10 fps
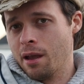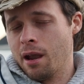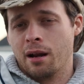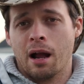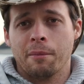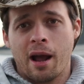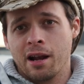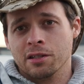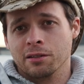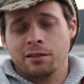And I'm
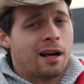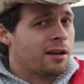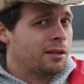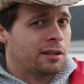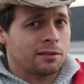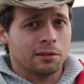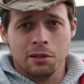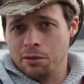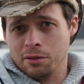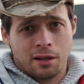actually not going to
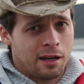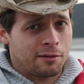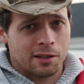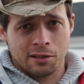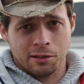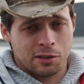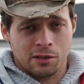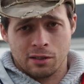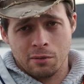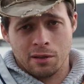lose any
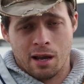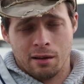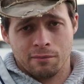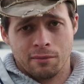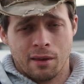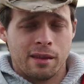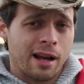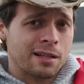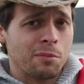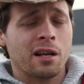resolution doing that. And
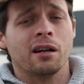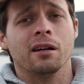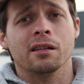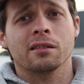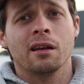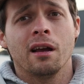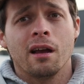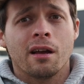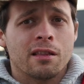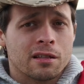that's because
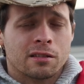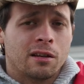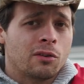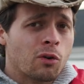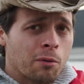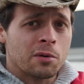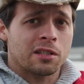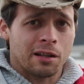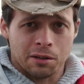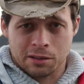this enormous
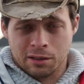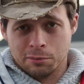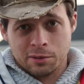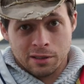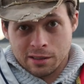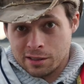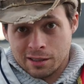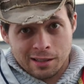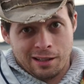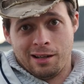telescope with a
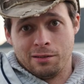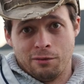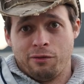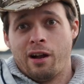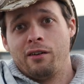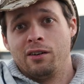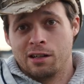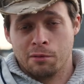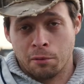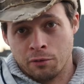
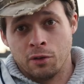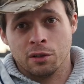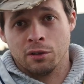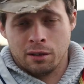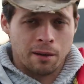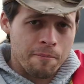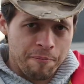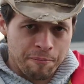6,500 millimeter focal length